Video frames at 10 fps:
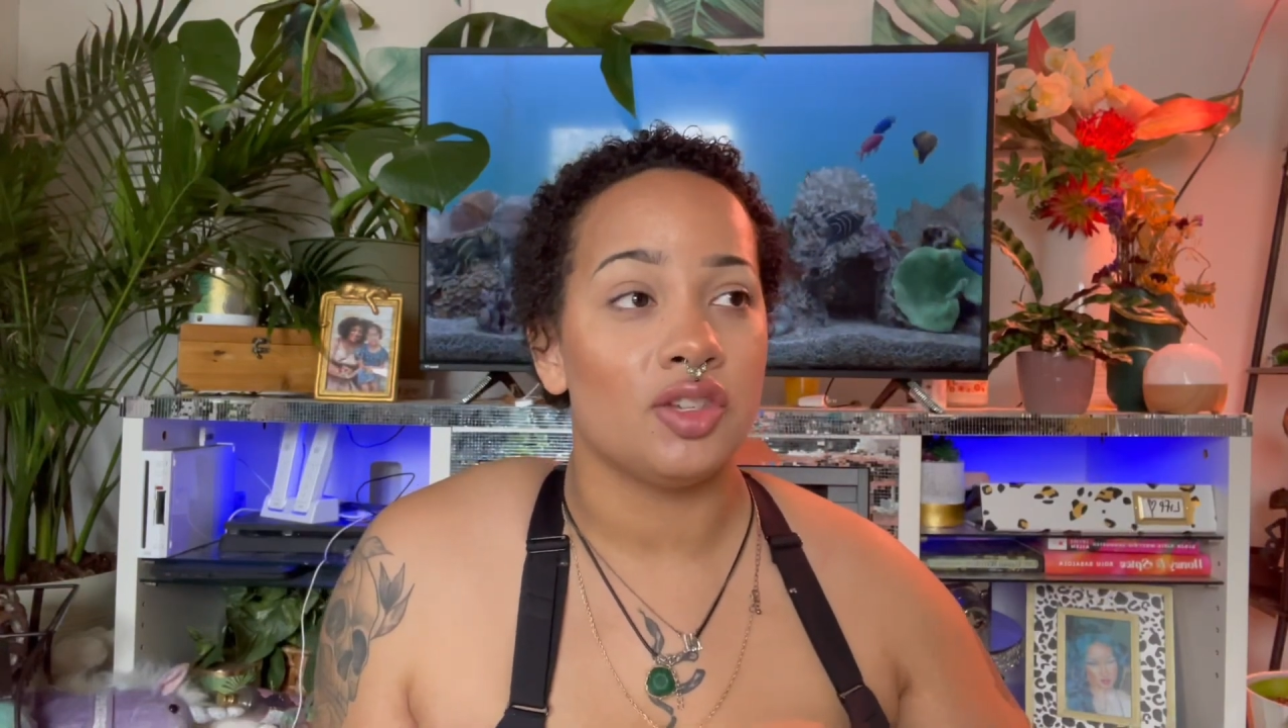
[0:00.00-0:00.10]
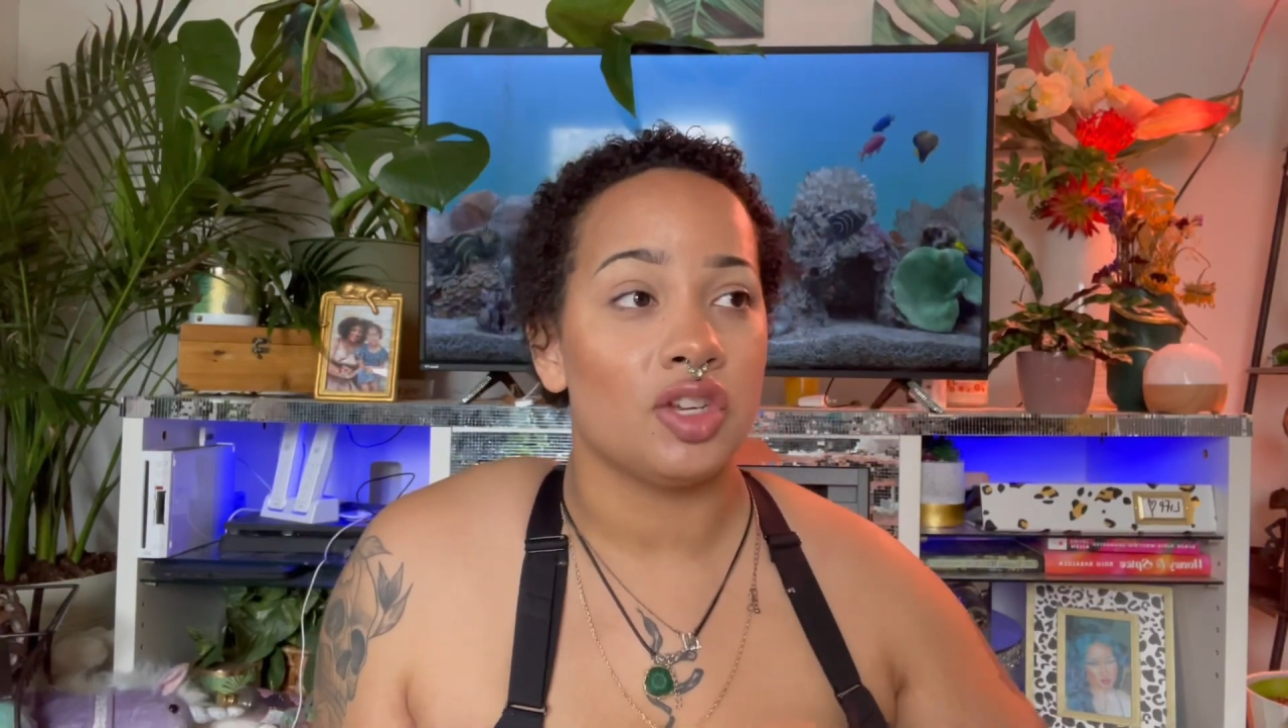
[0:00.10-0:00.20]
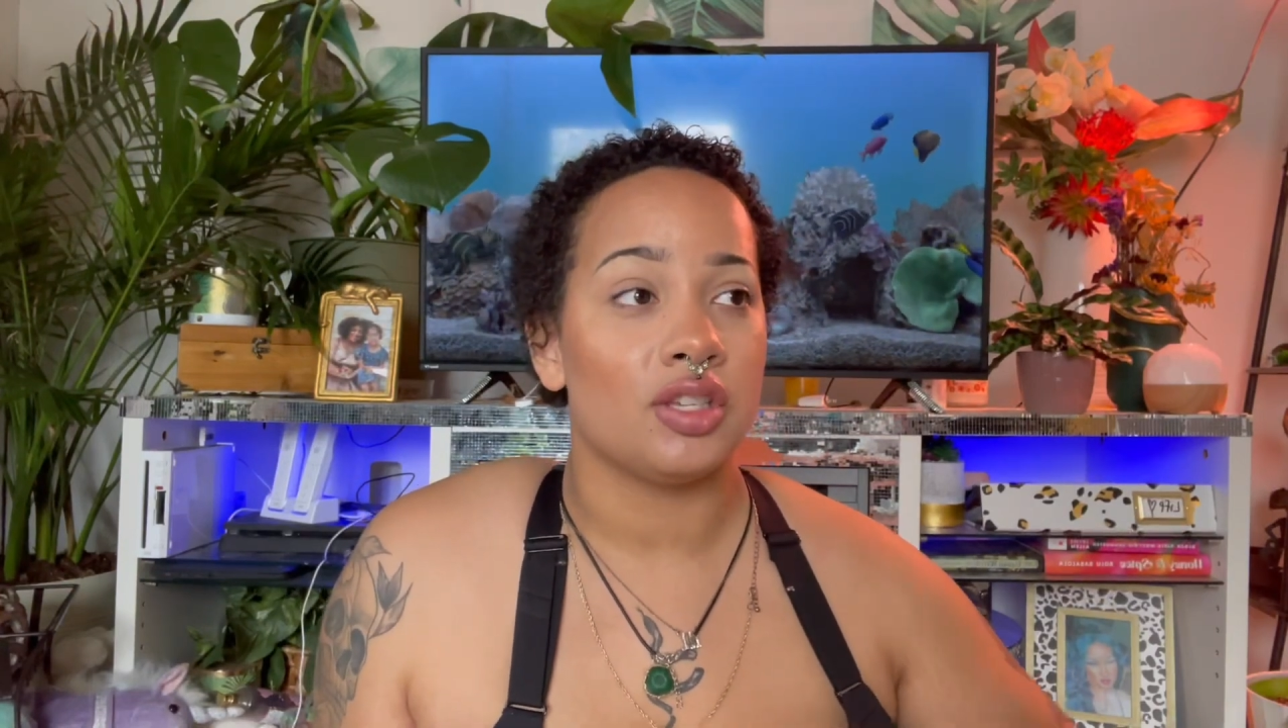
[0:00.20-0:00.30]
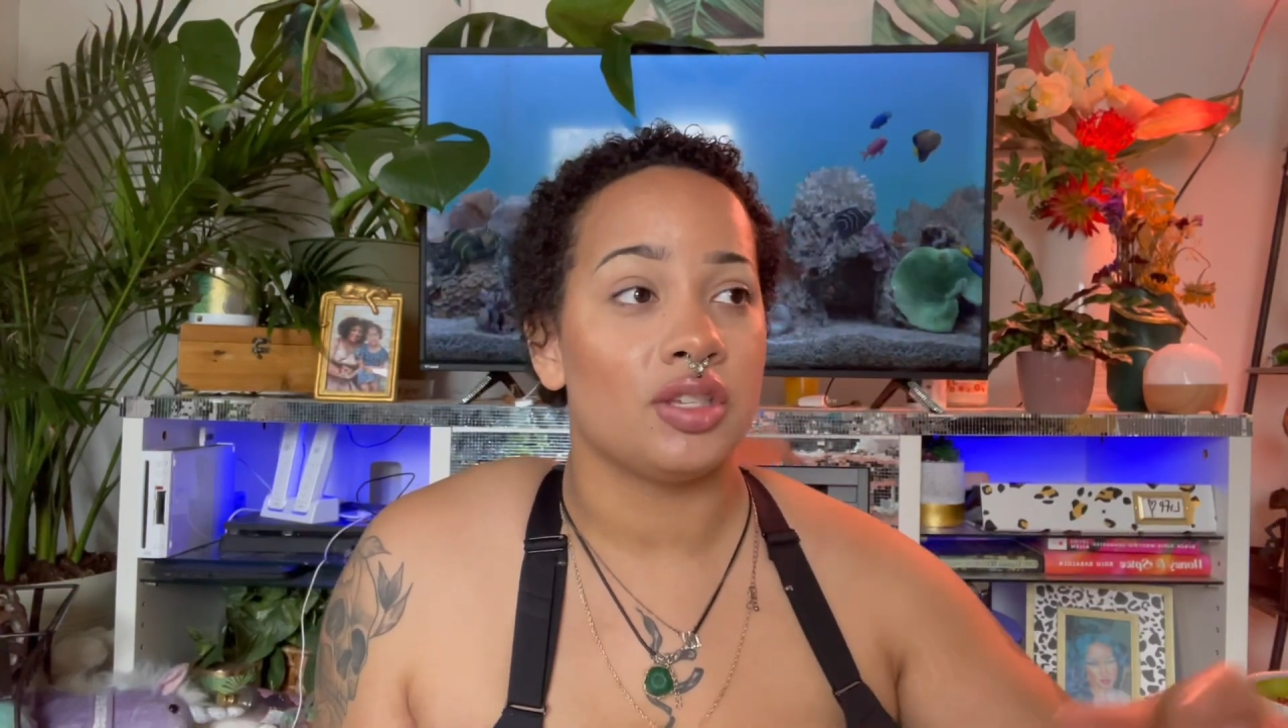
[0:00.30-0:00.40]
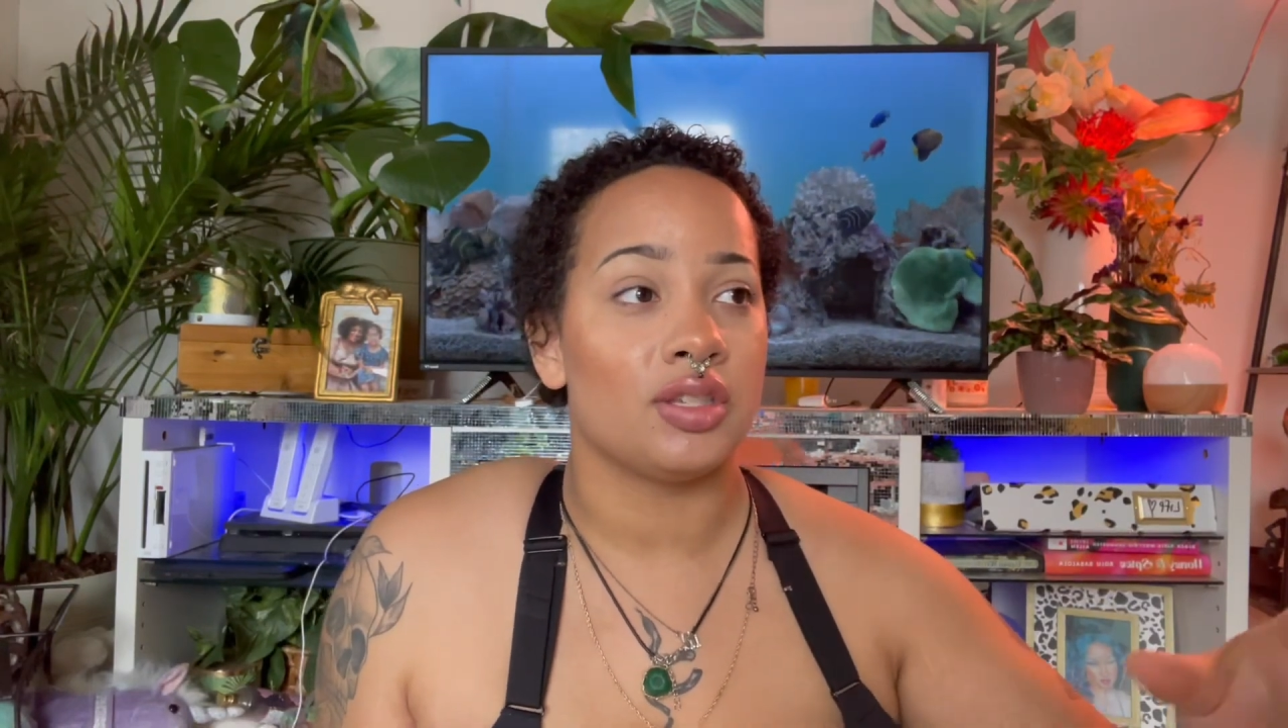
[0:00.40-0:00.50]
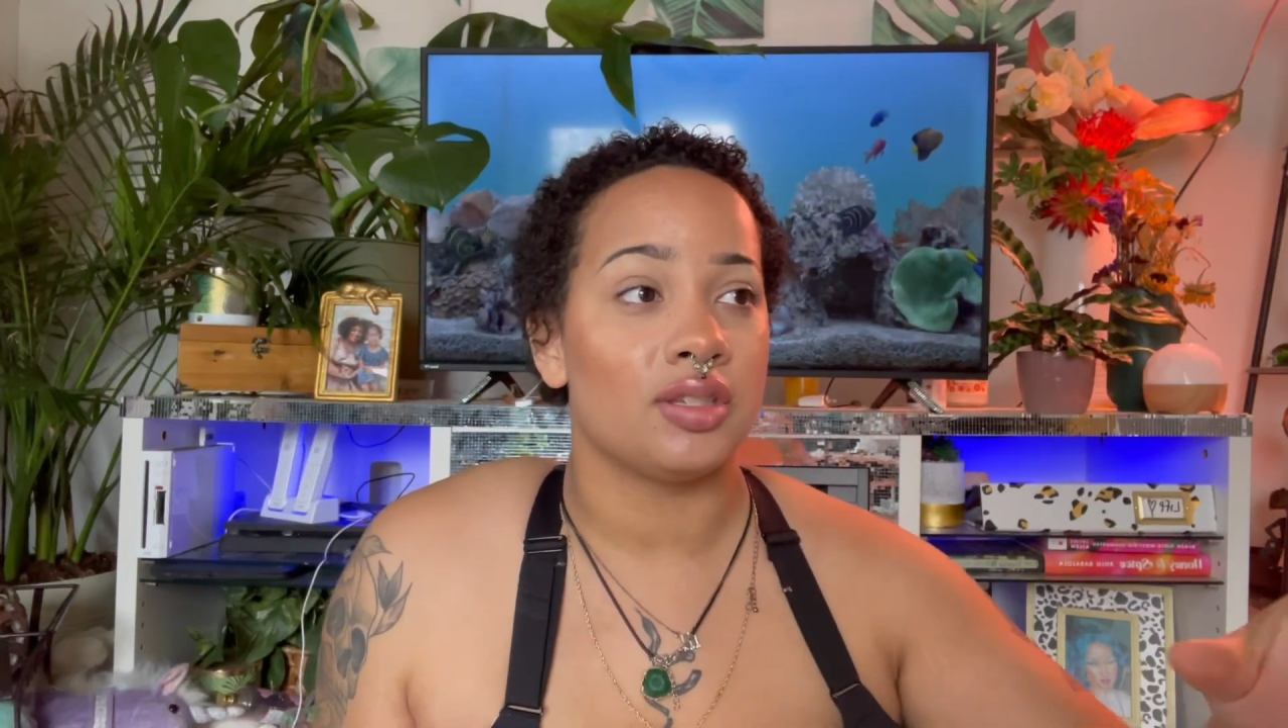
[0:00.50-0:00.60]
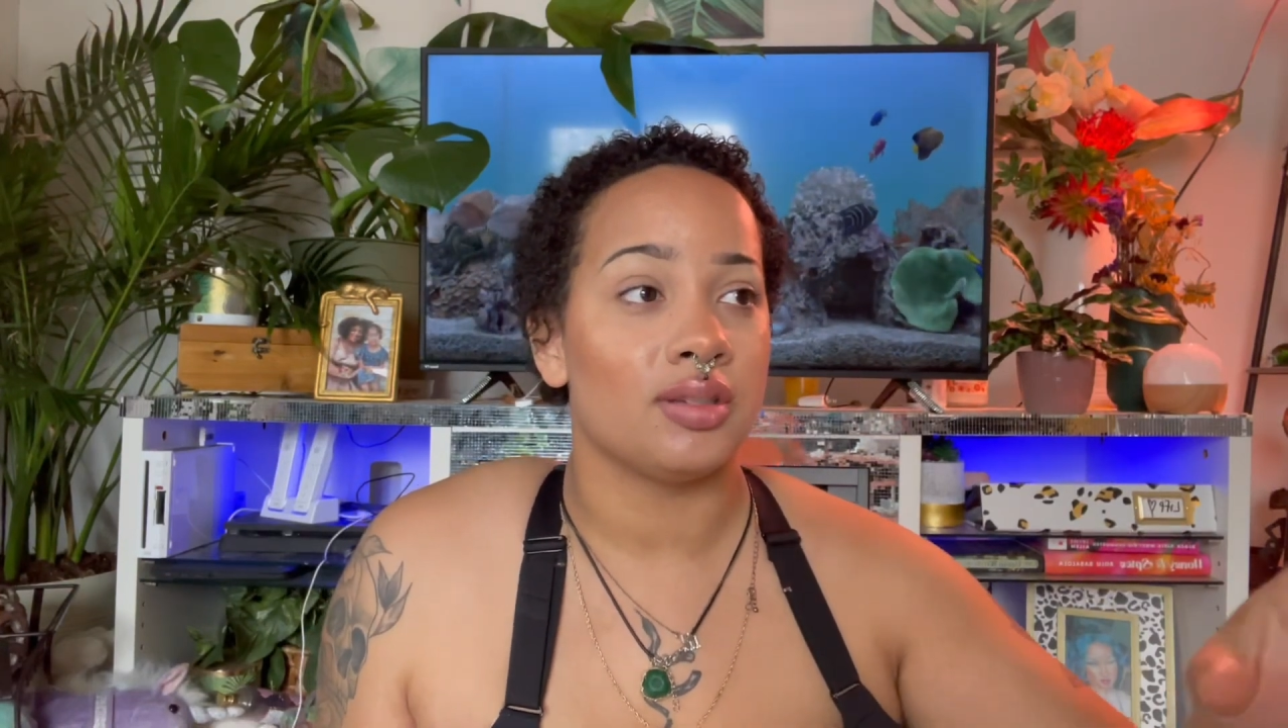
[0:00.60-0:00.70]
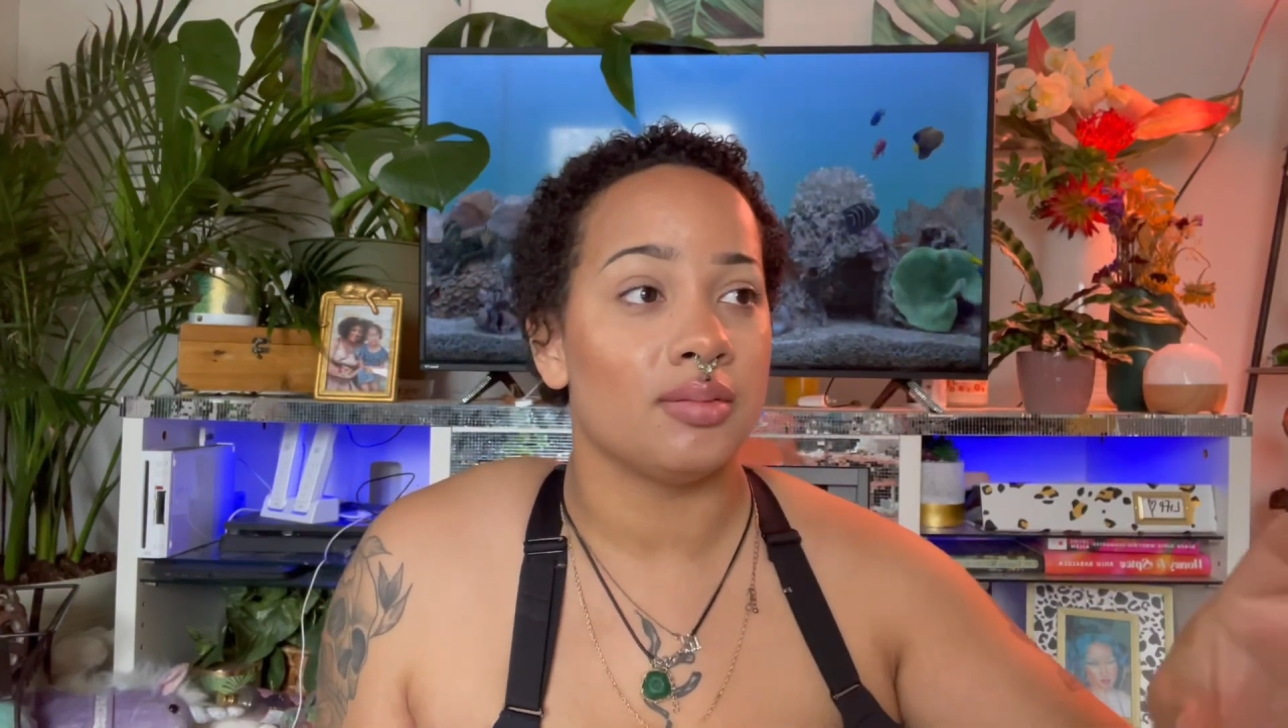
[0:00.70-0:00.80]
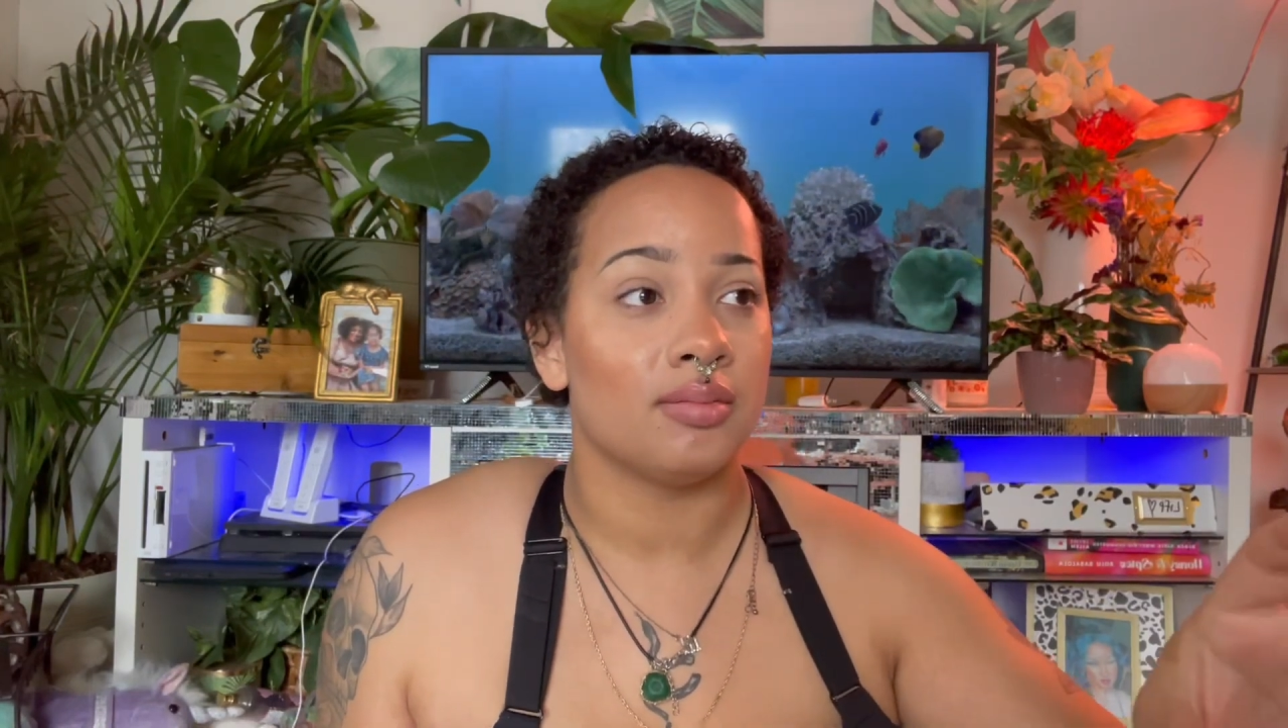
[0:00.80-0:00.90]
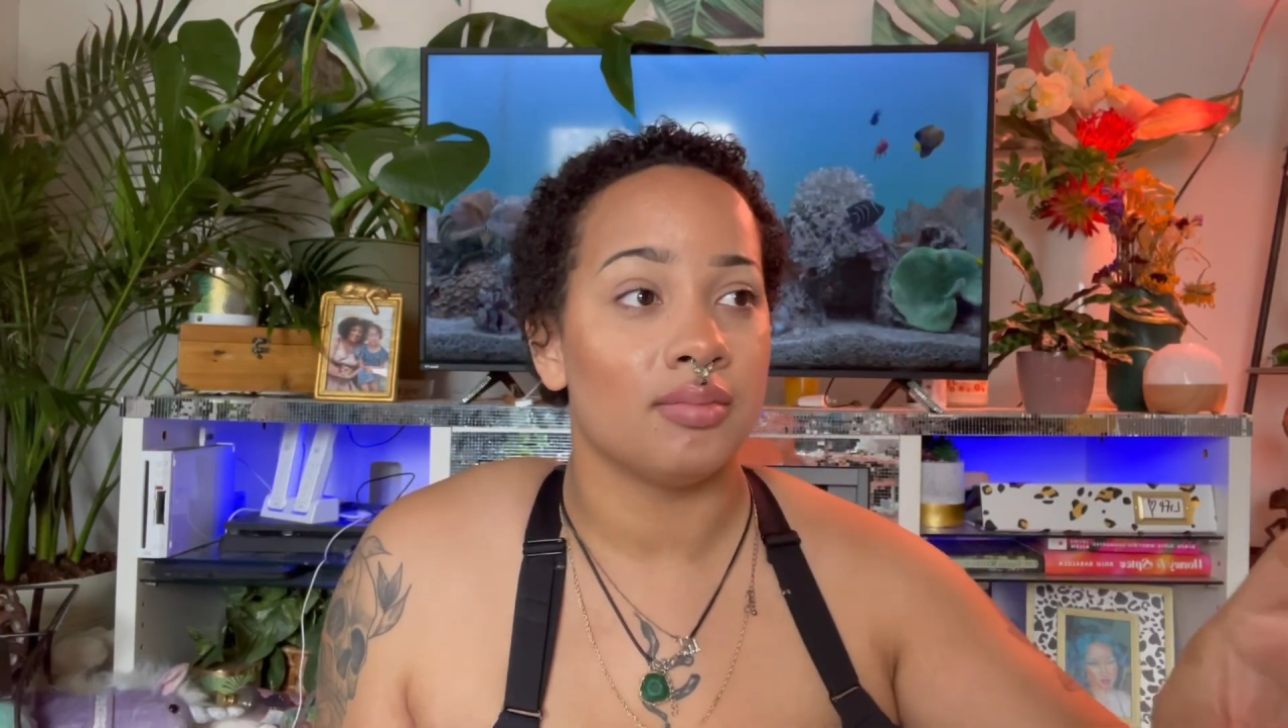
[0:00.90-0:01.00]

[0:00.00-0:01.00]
just